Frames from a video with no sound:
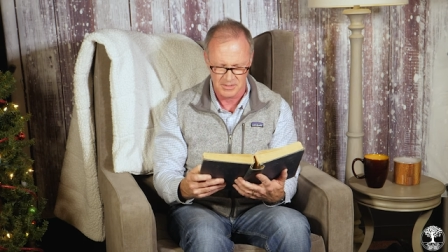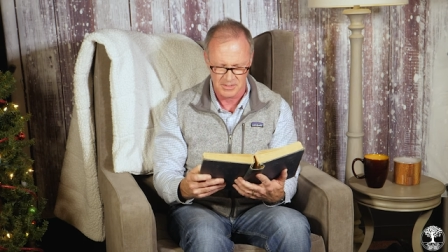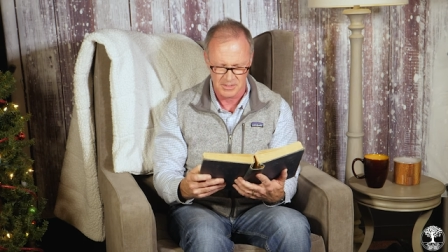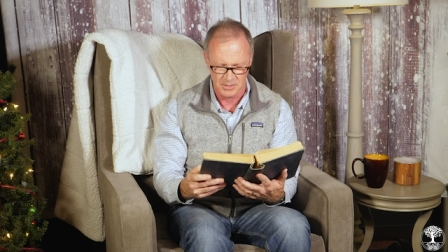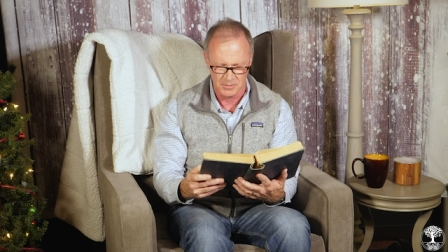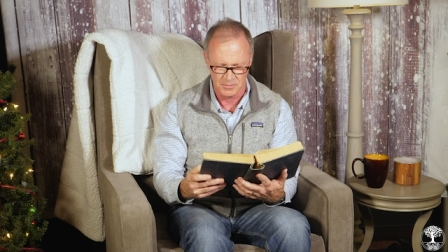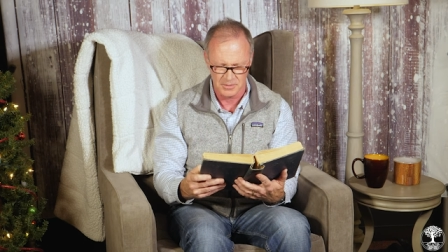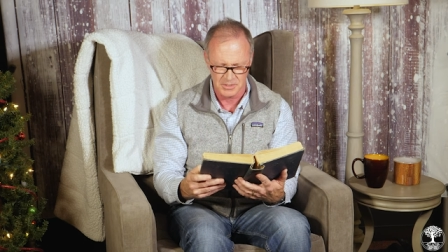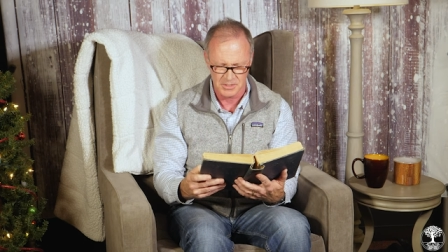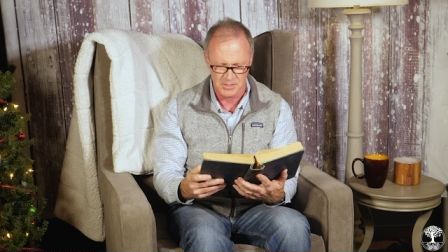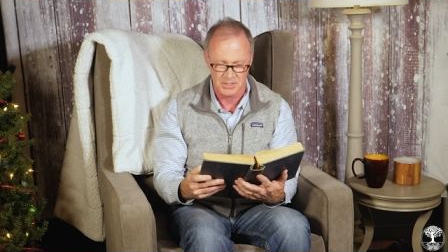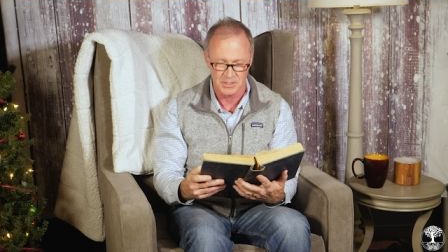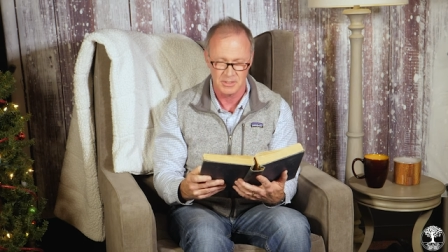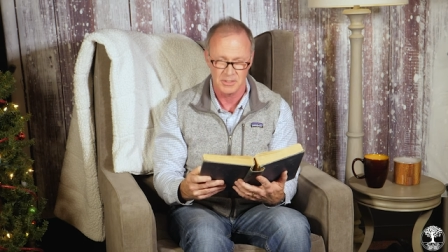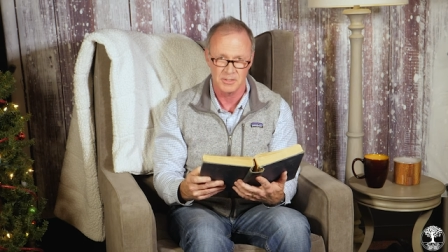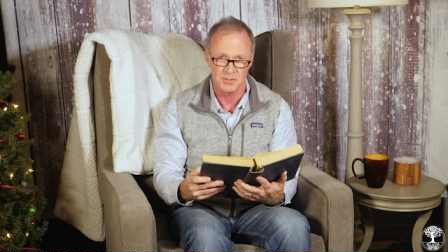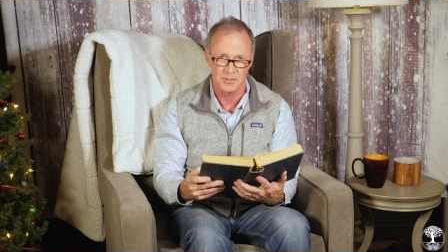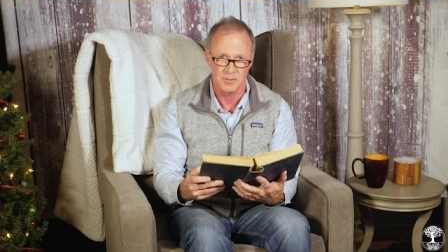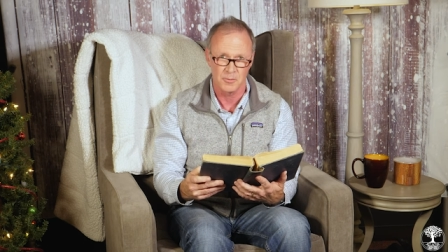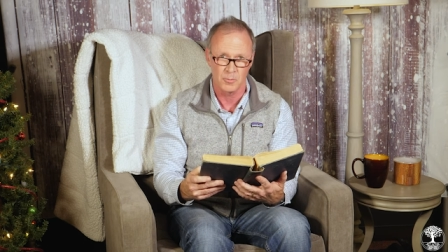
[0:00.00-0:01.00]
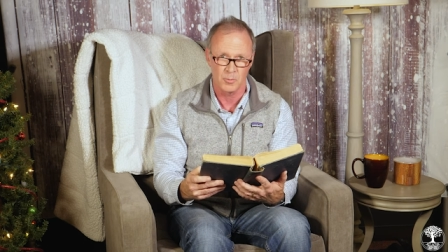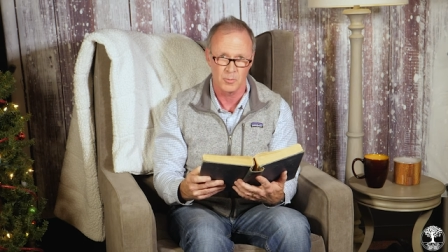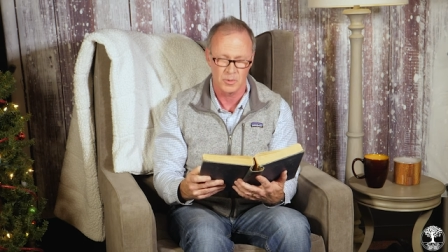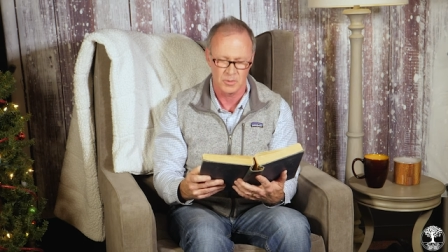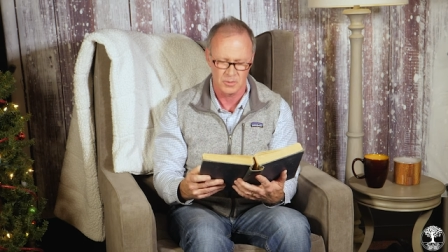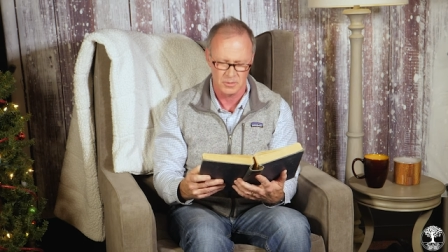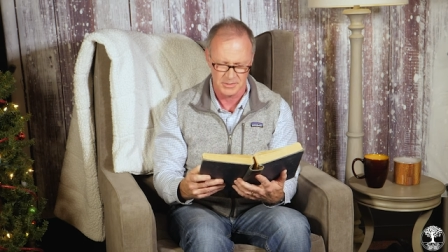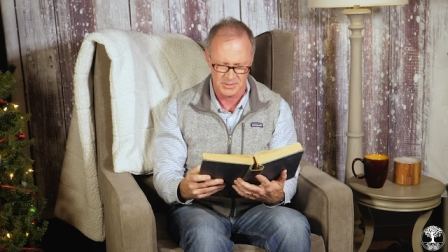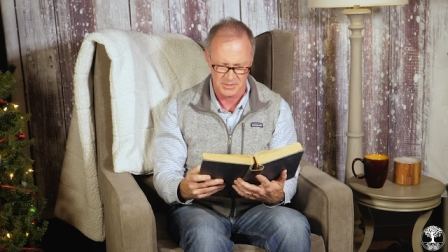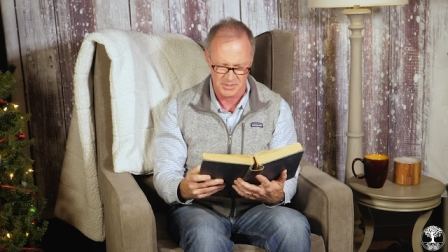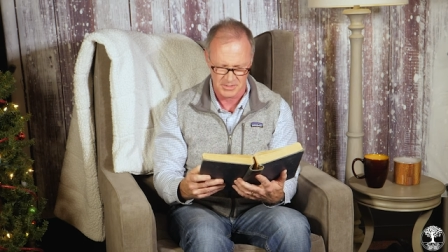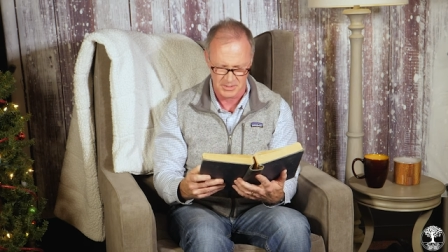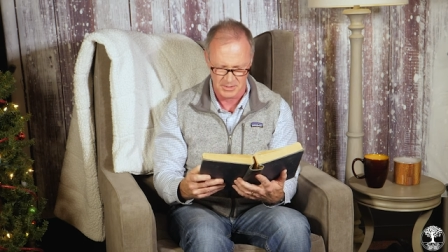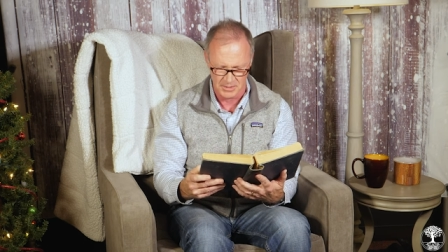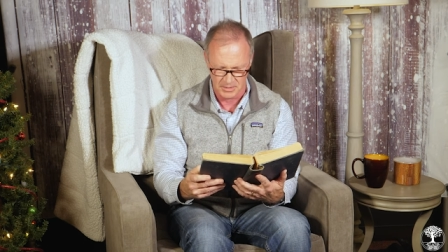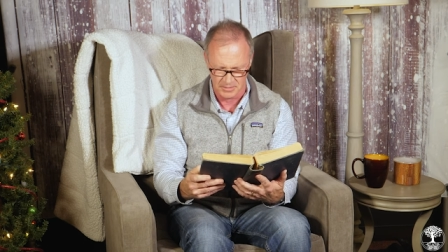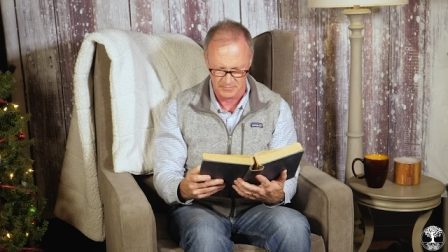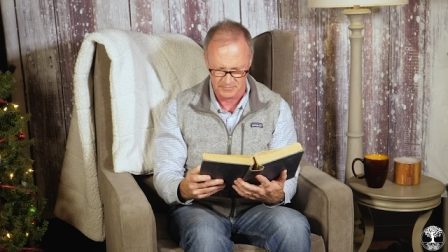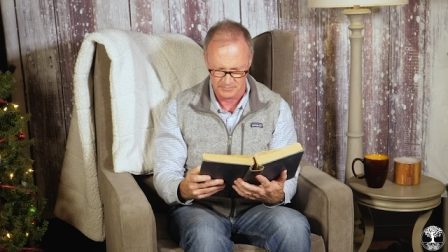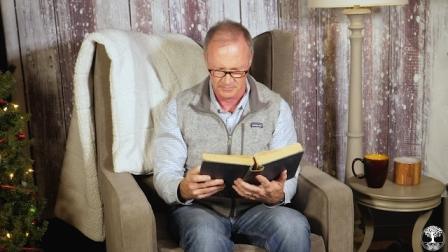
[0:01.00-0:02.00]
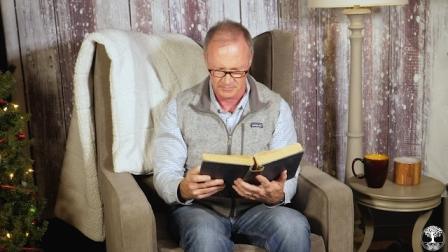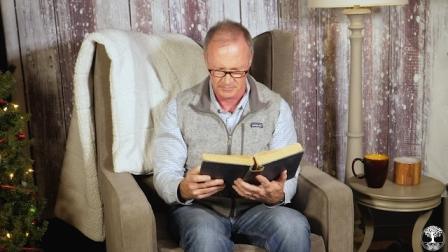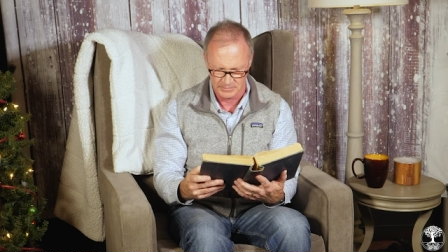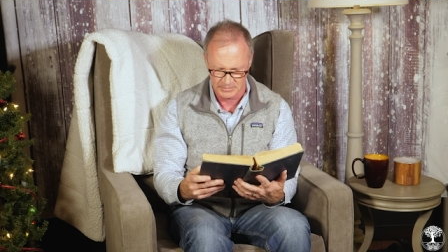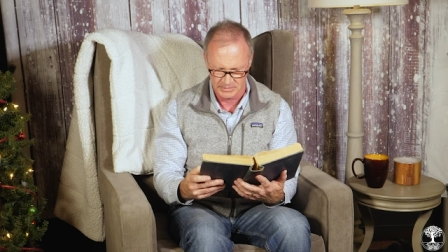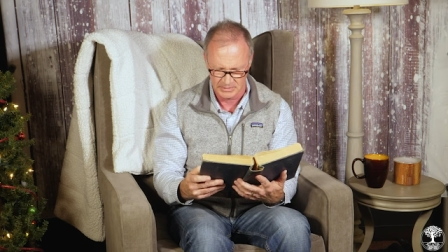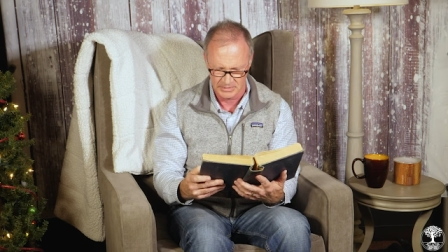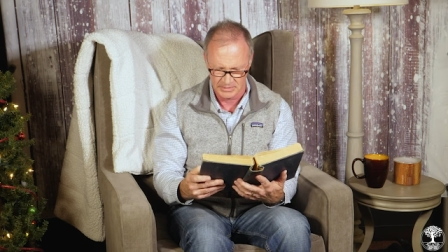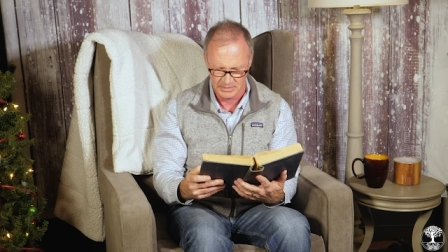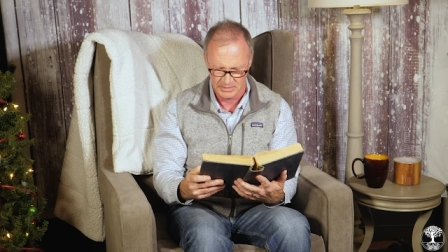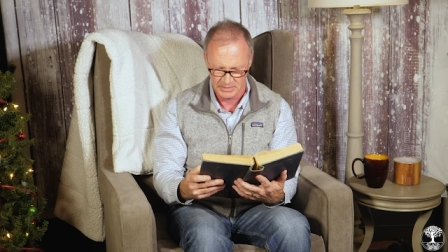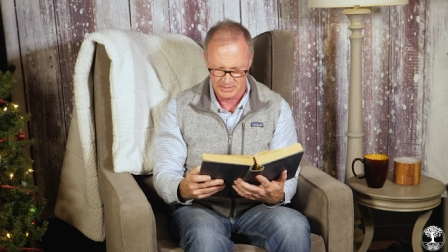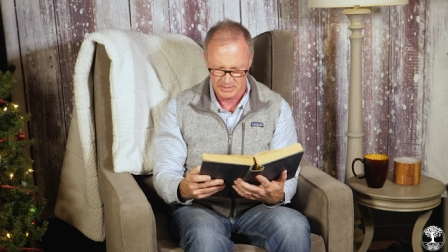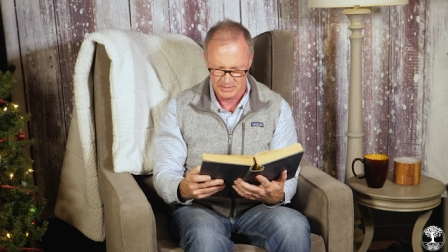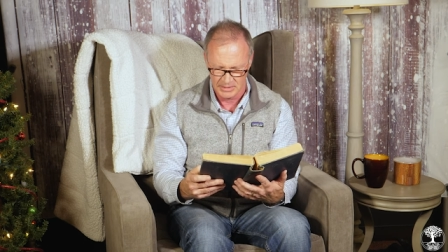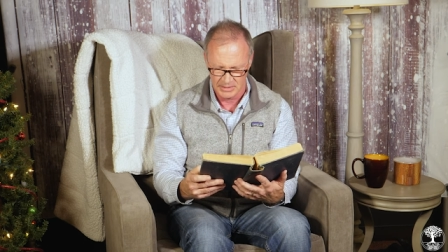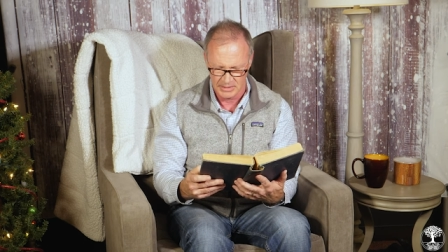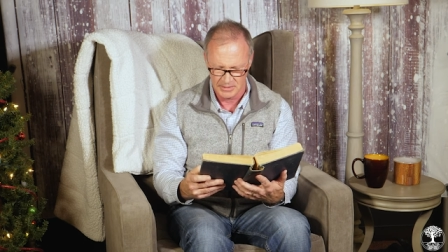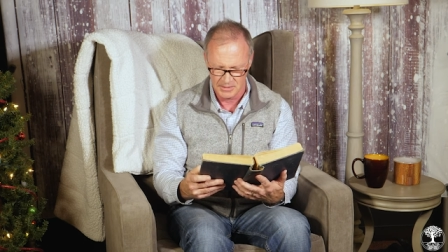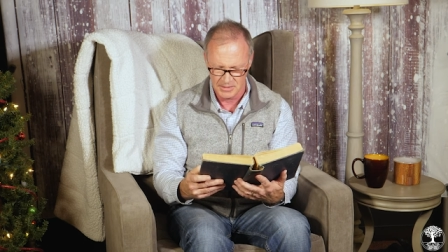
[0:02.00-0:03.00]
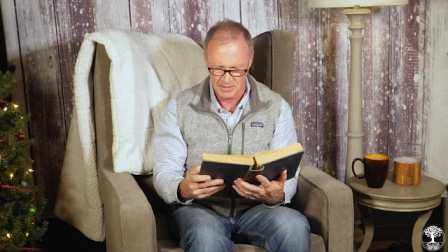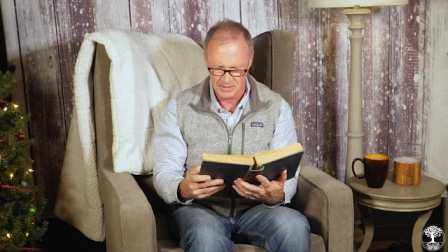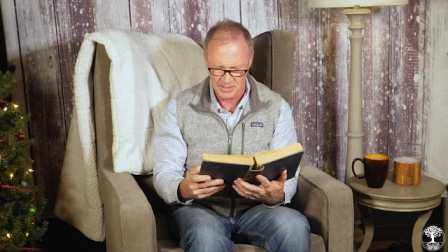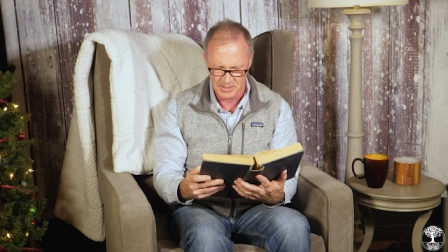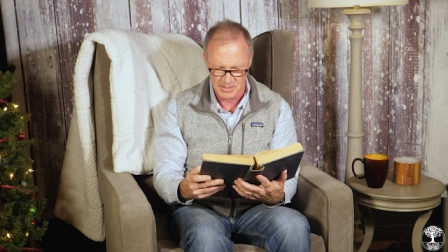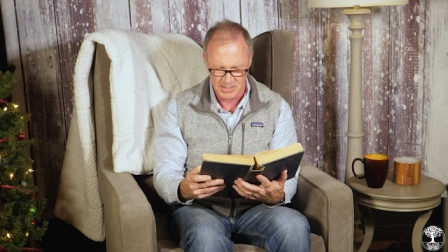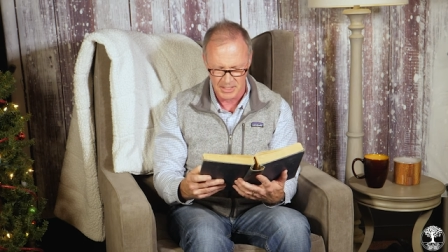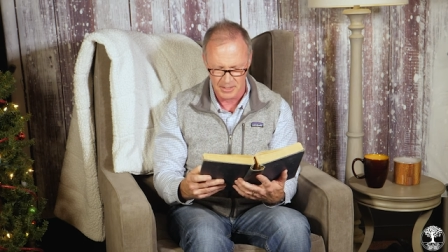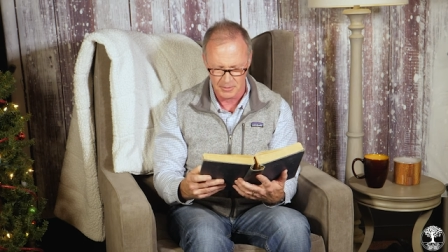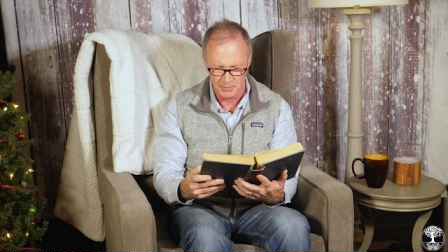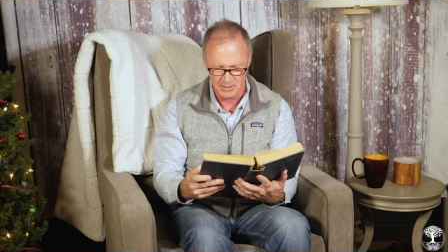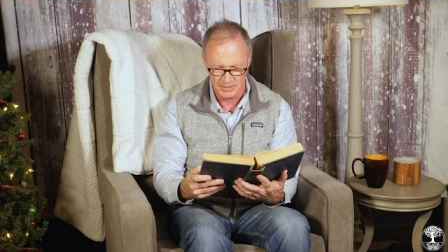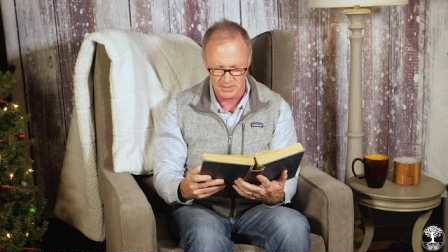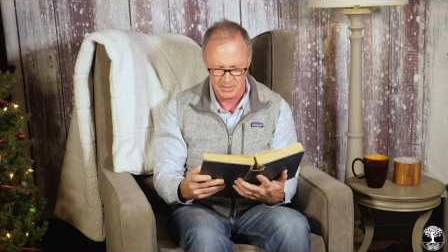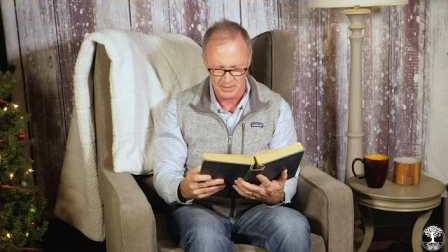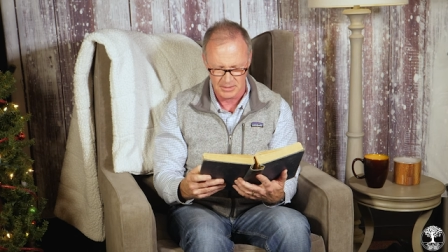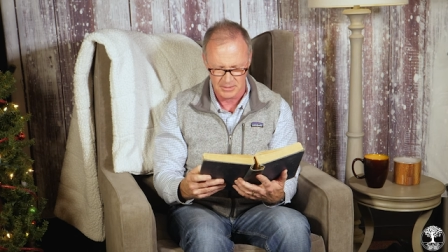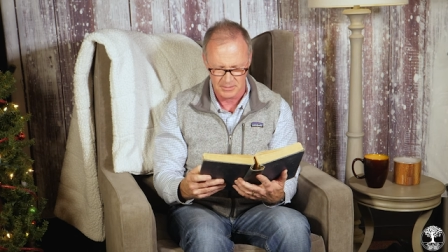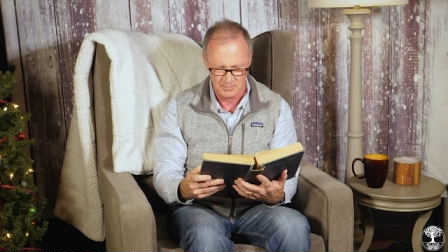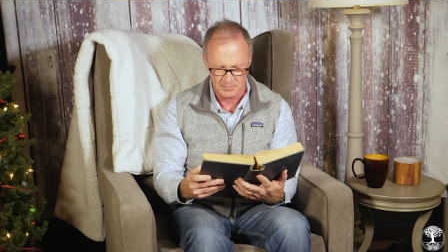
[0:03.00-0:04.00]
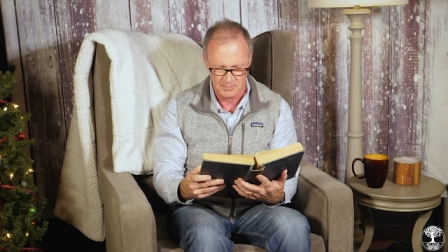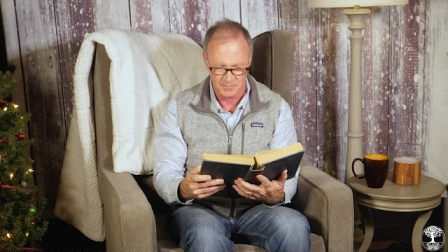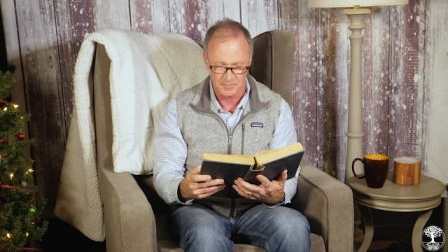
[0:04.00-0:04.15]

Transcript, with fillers: his only son into the world itself. And this is how he did it.